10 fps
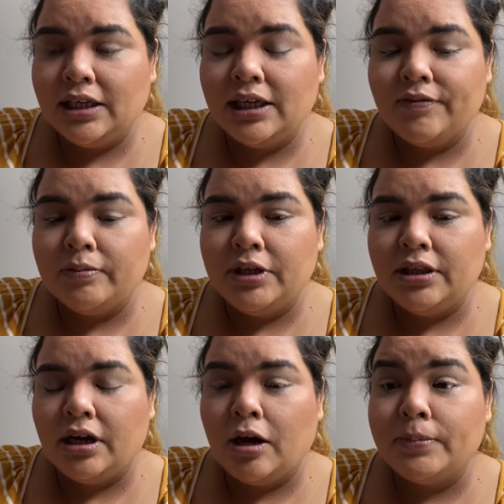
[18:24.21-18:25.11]
given me the
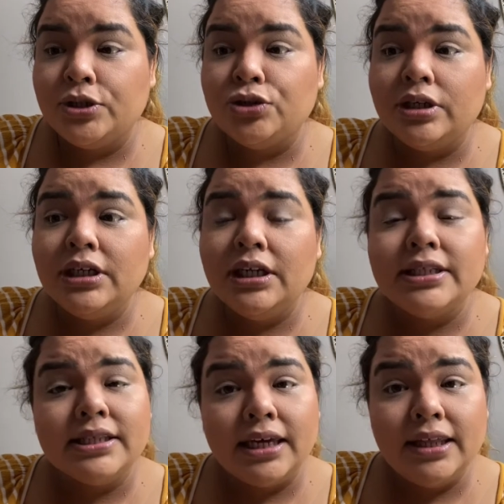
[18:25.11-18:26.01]
opportunity to
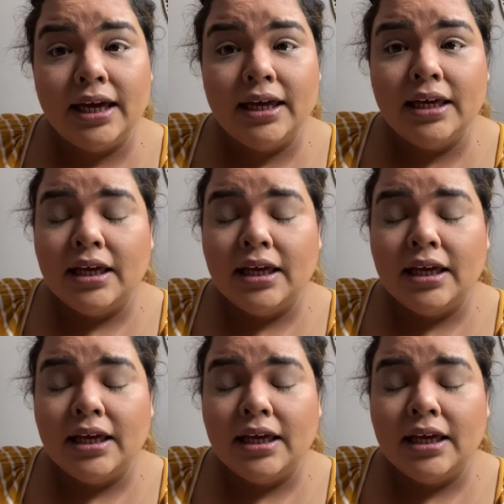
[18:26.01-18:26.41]
say that